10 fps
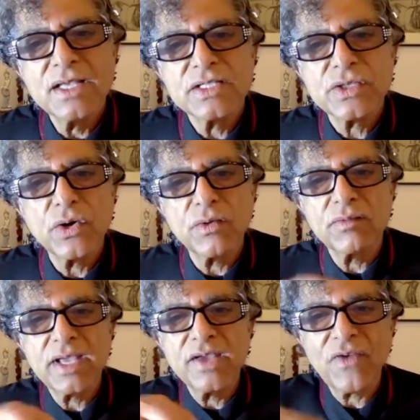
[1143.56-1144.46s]
Mm-hmm.
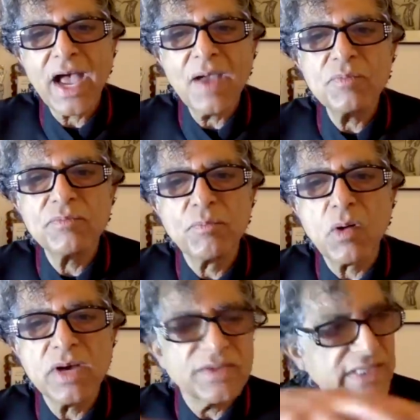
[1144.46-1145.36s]
So, if I'm
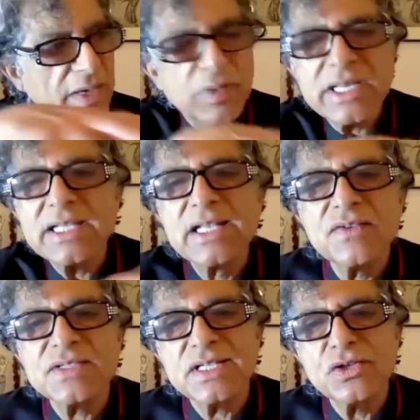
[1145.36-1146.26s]
if somebody
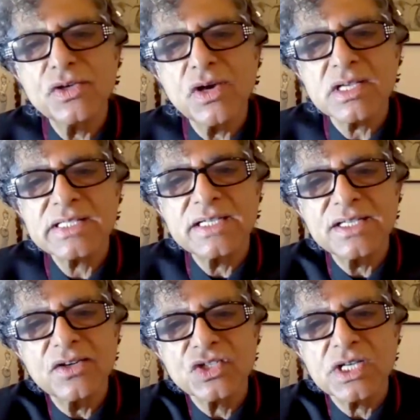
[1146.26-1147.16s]
lives in New York
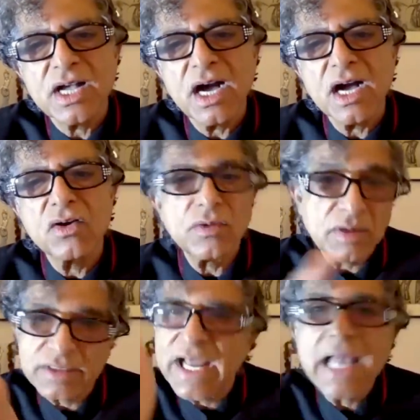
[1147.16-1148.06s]
City or Chicago
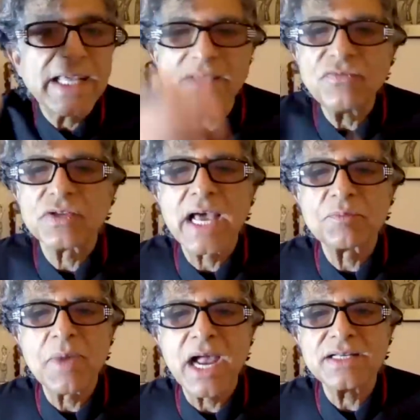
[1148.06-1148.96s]
or Delhi, for
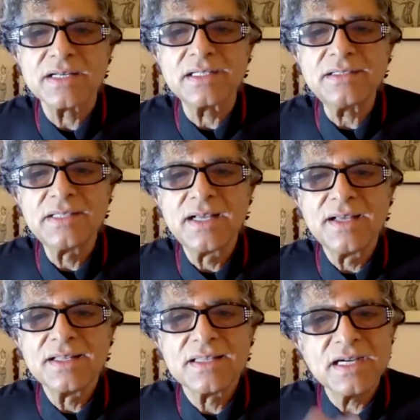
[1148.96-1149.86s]
that matter,
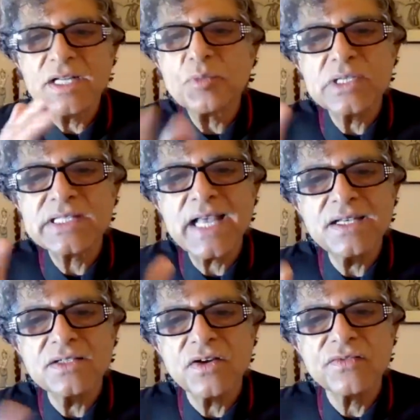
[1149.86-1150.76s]

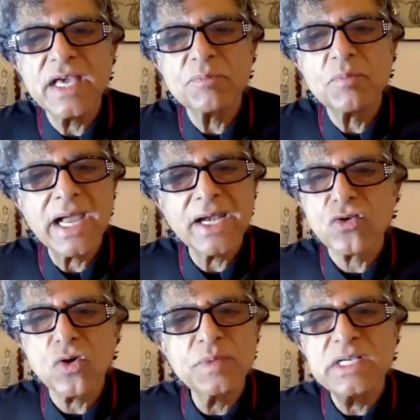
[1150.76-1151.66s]
30% of their
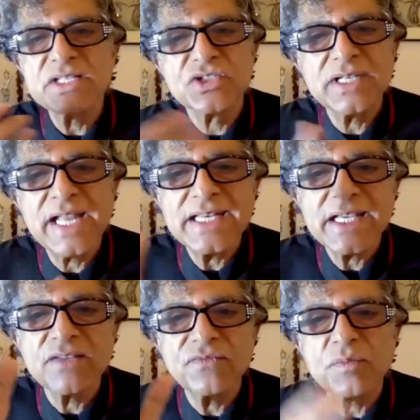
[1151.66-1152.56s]
microbial
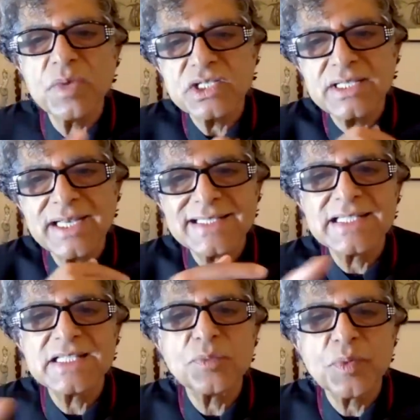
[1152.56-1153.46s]
genetic information
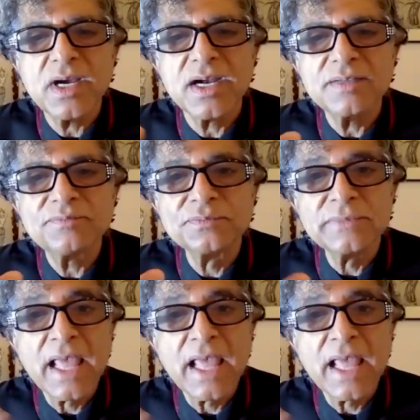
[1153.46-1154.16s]
has disappeared